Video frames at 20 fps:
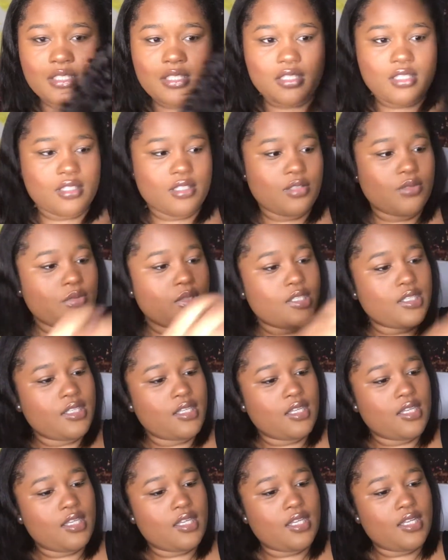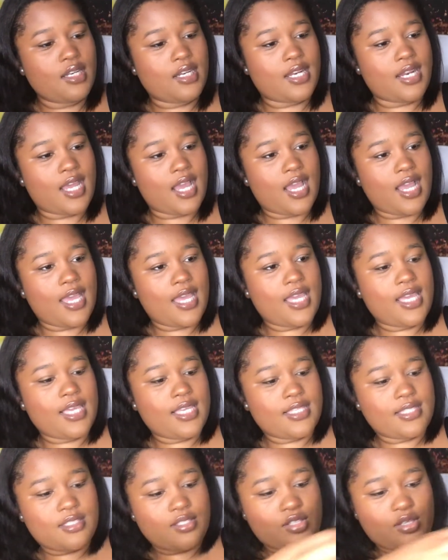silky and
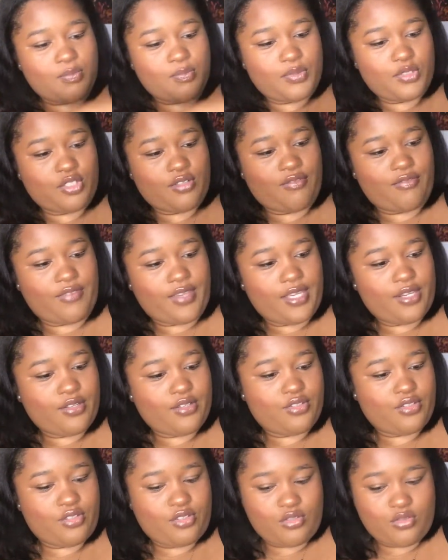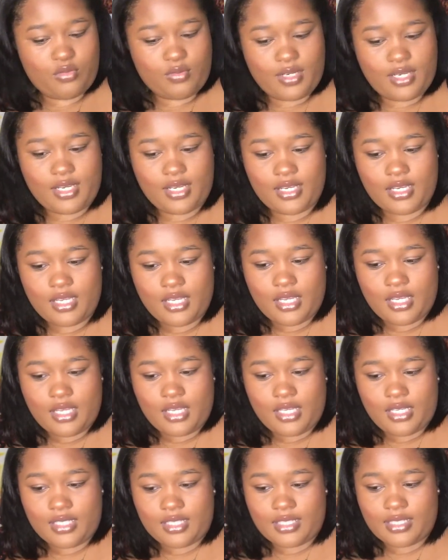nice. You can put your fingers through it.
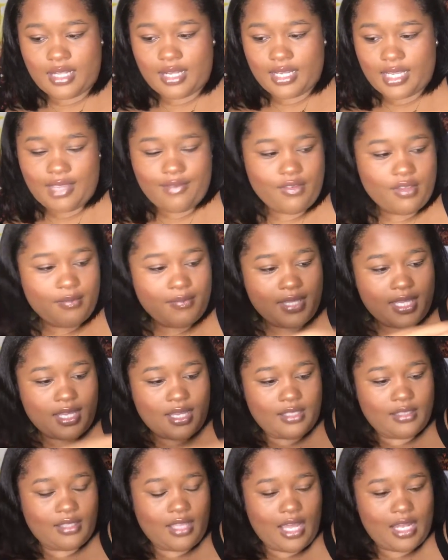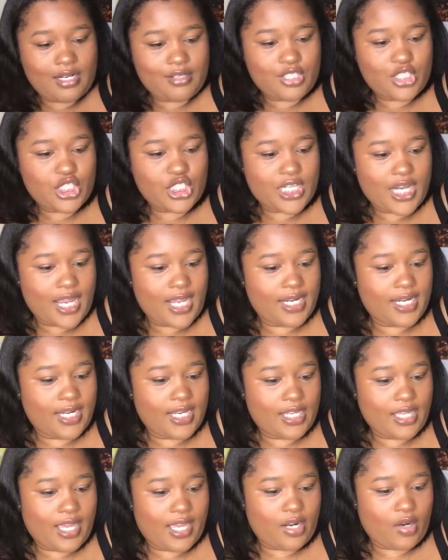It's not giving me a lot of
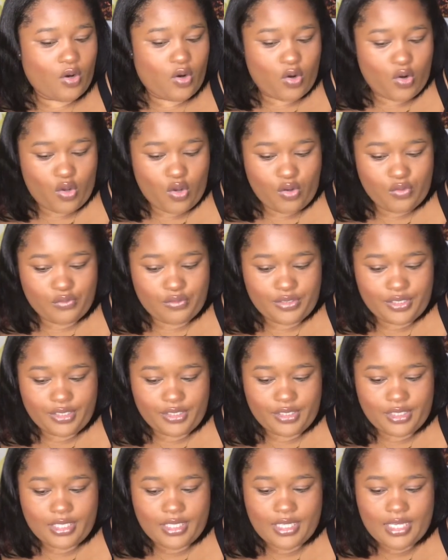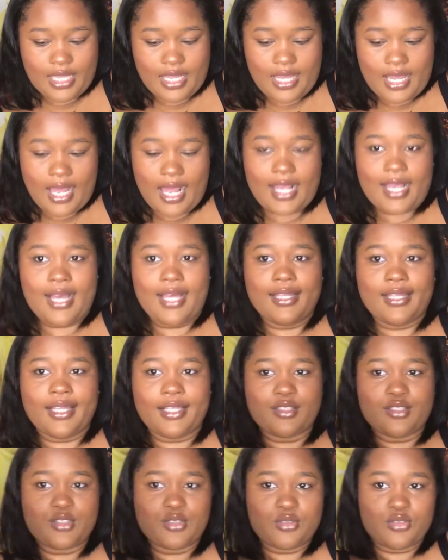shedding at all, really. I got
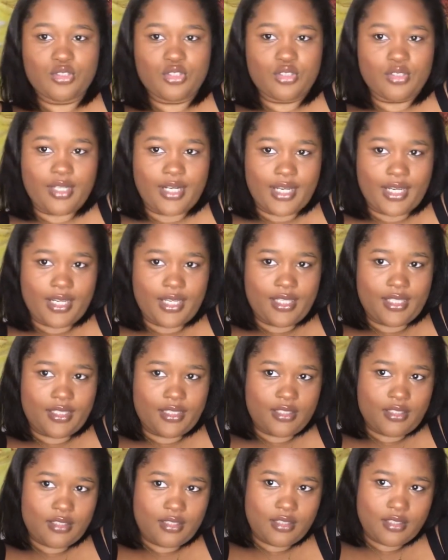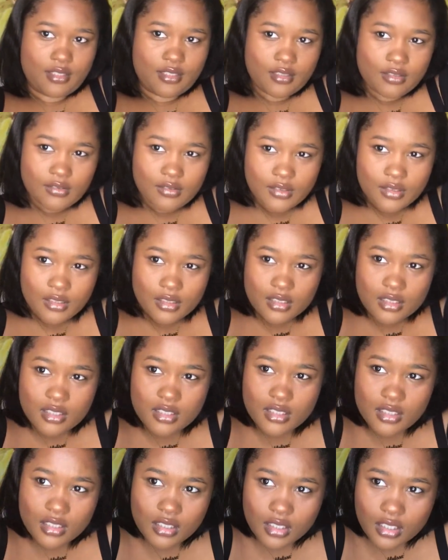like 2 strands. You can
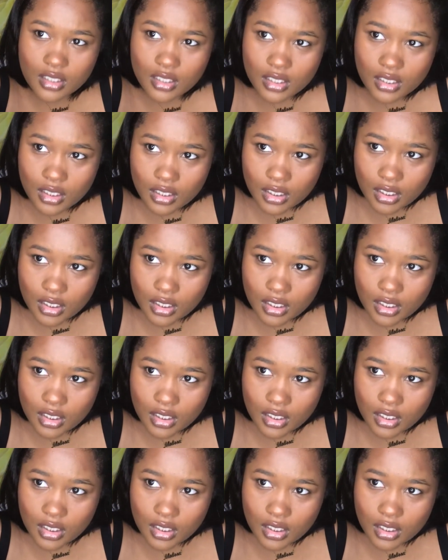see it.